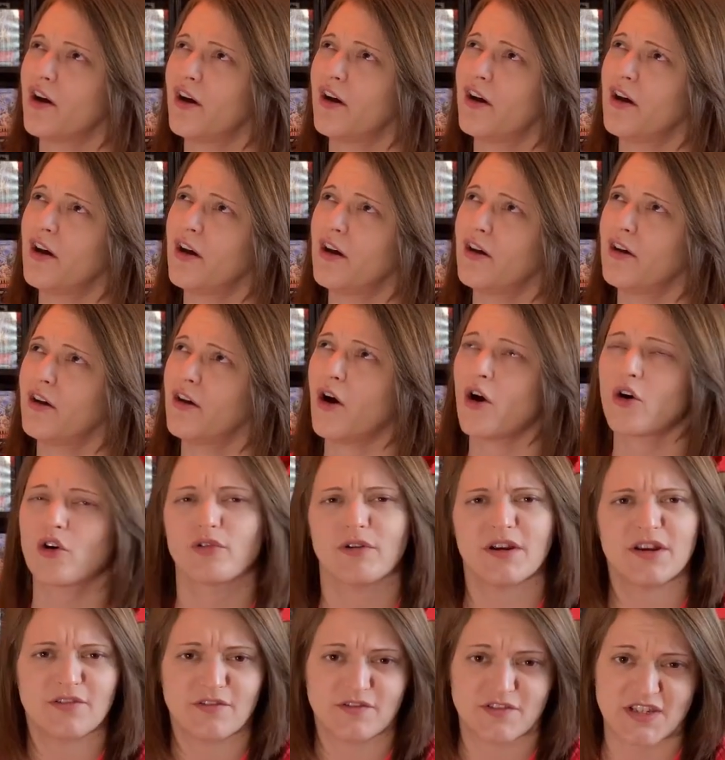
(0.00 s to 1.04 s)

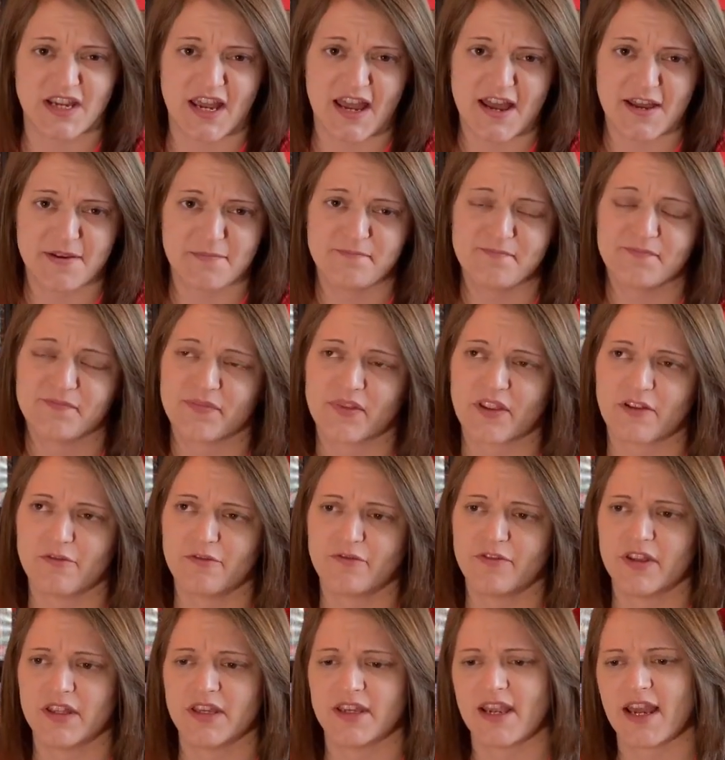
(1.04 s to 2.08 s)
Ocarina of Time
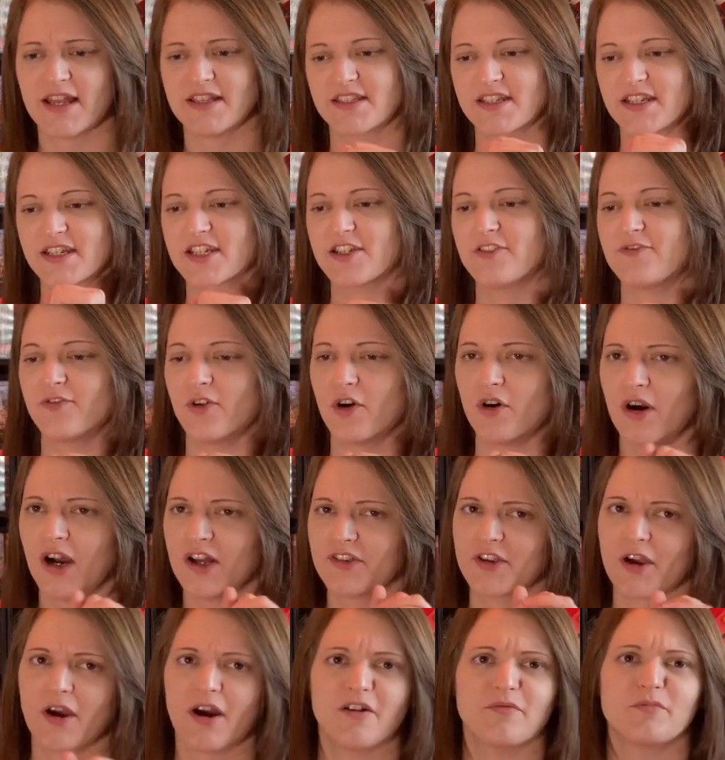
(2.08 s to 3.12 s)
for the N64.
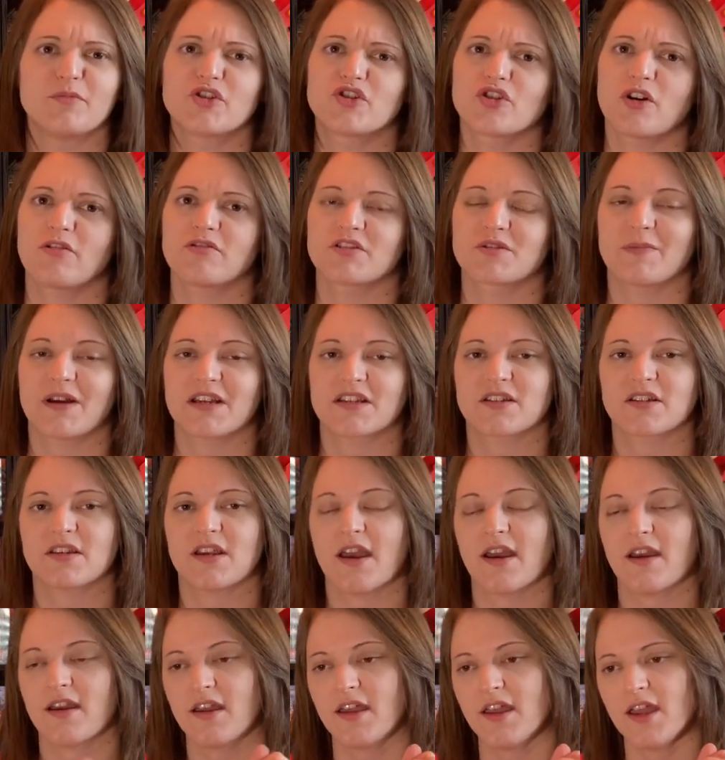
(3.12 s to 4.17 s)
I don't have Majora's Mask
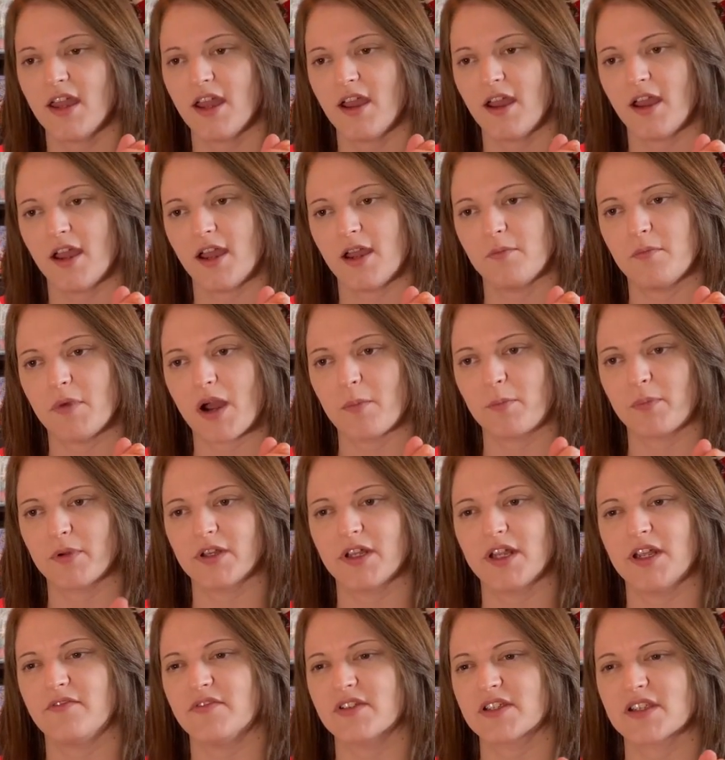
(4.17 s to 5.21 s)
yet. I
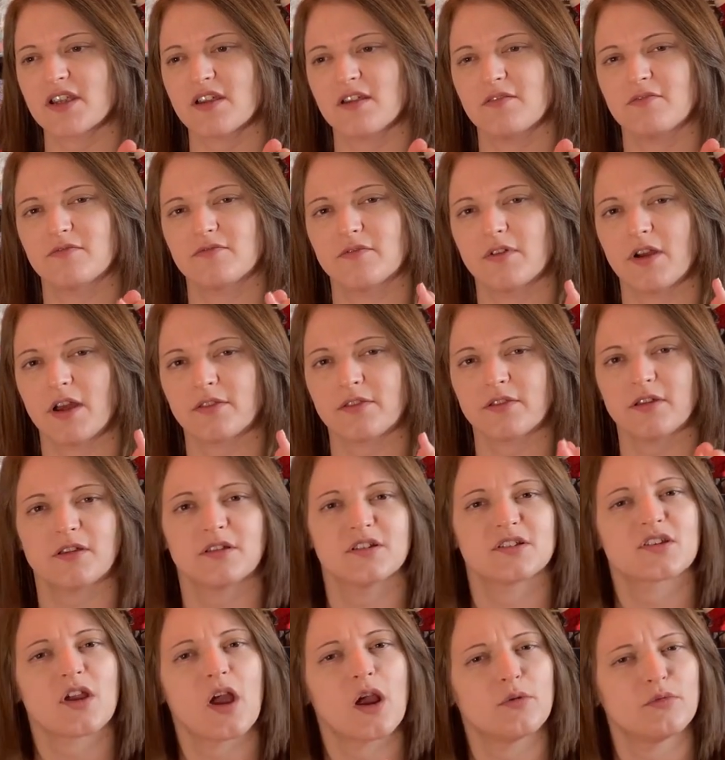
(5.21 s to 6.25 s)
believe, I
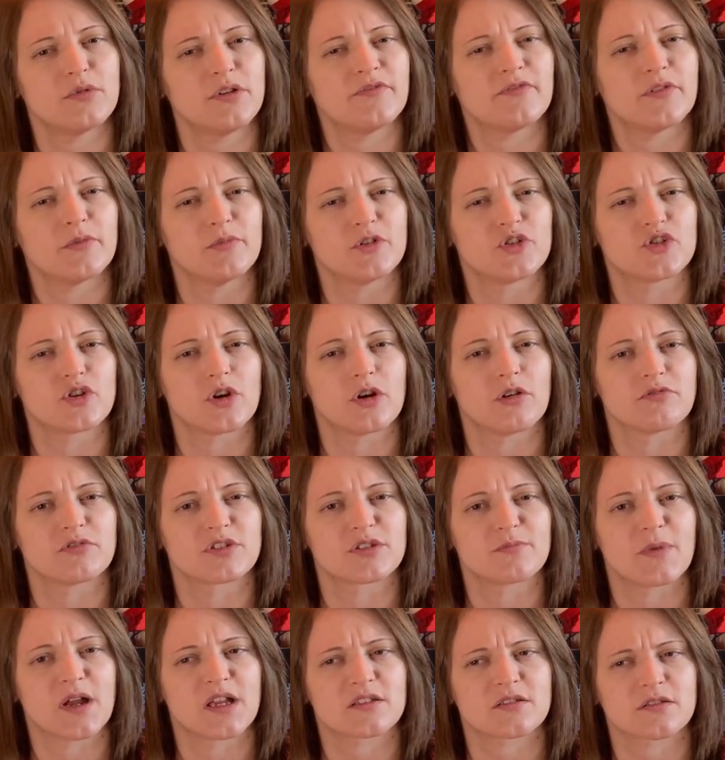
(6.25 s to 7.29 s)
think it's only for
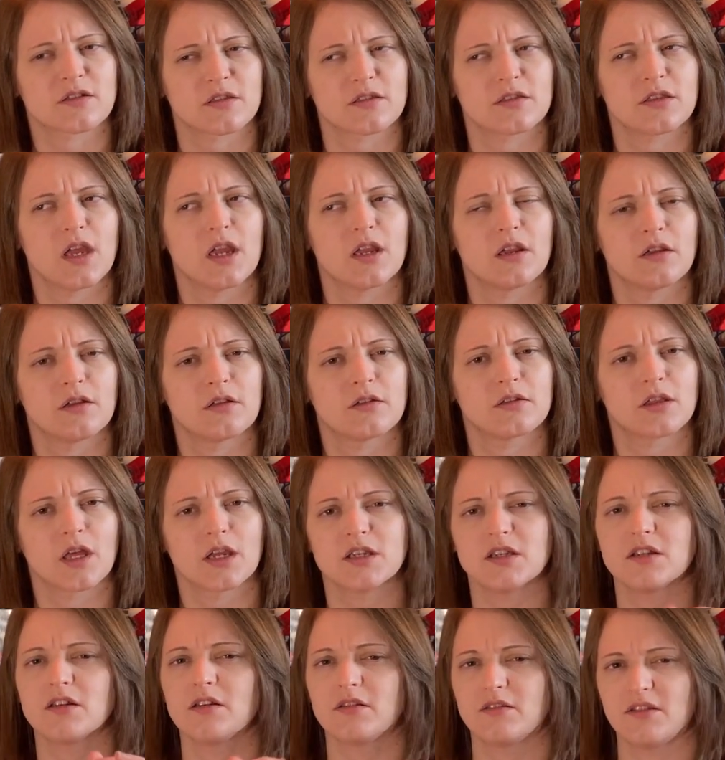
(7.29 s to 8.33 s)
Majora's Mask, I think,
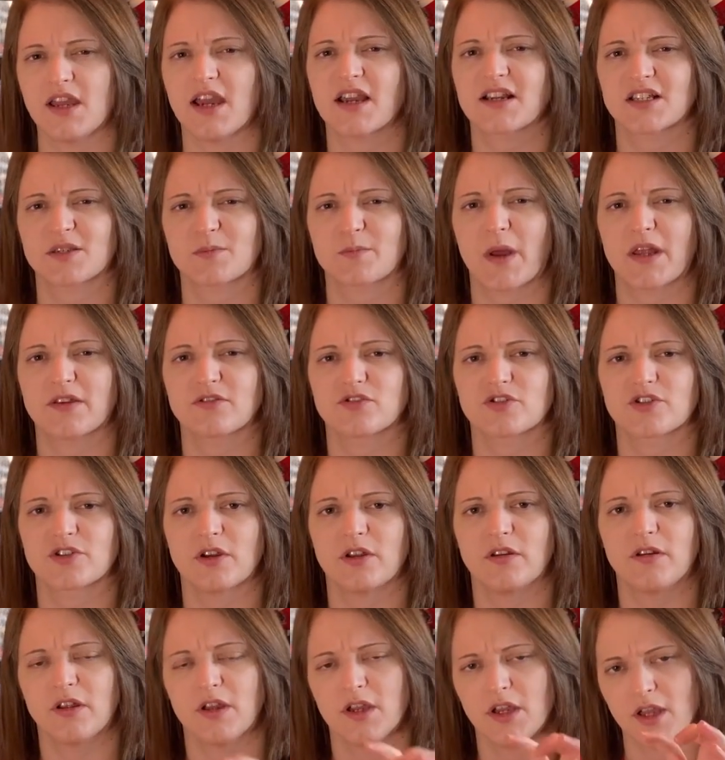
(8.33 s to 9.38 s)
that you need the
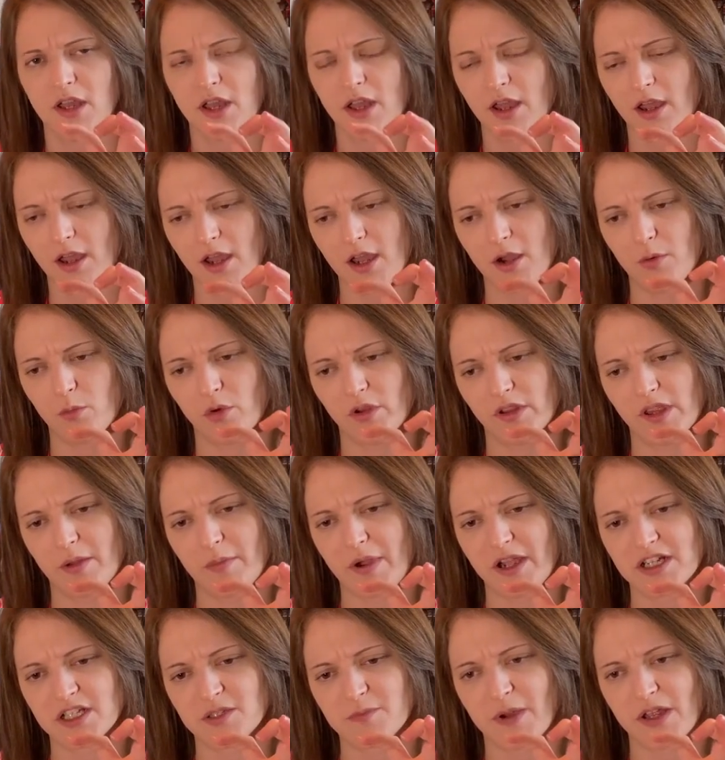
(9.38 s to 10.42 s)
expansion. One of
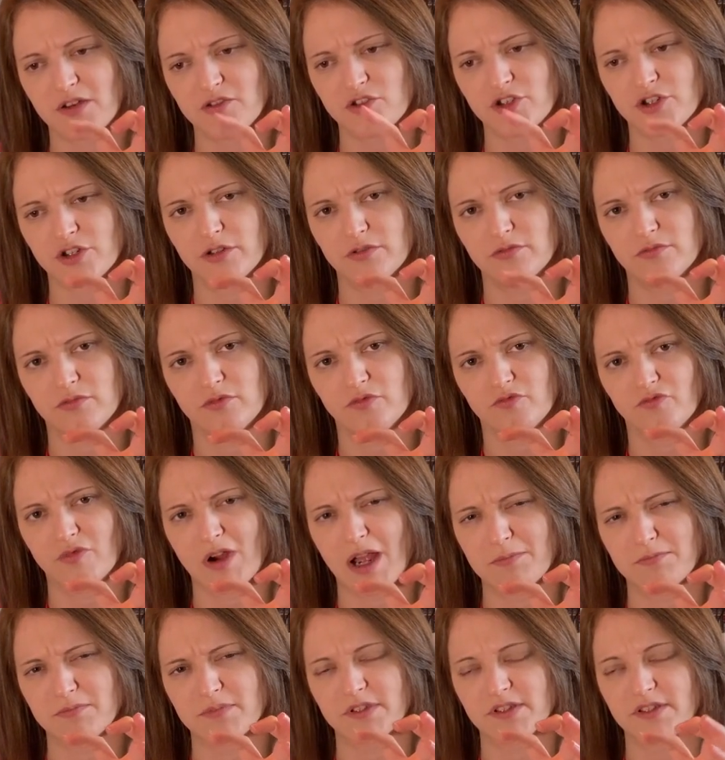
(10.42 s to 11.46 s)
them expansion
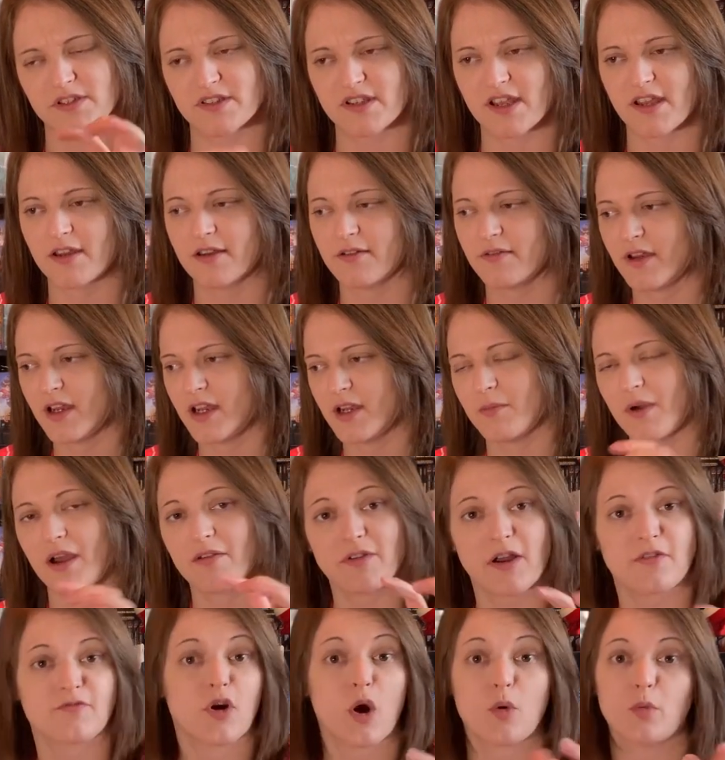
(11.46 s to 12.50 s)
RAMs, is it?
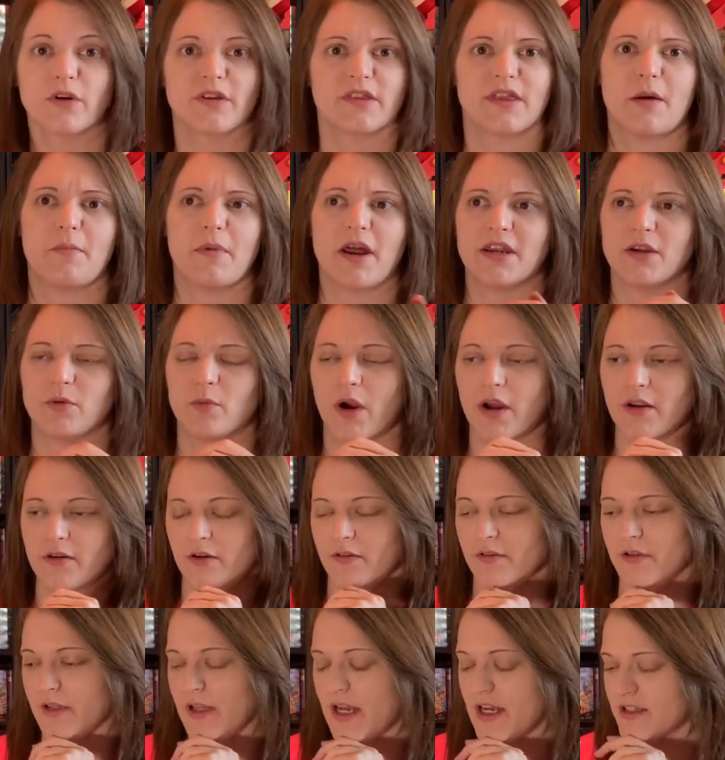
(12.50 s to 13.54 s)
I've got one of them anyway,
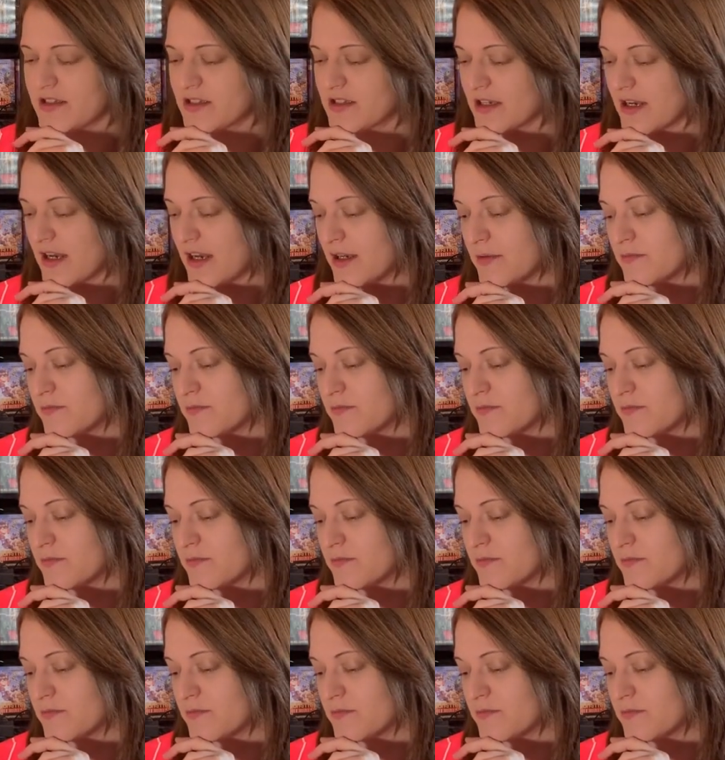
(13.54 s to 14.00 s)
nonetheless.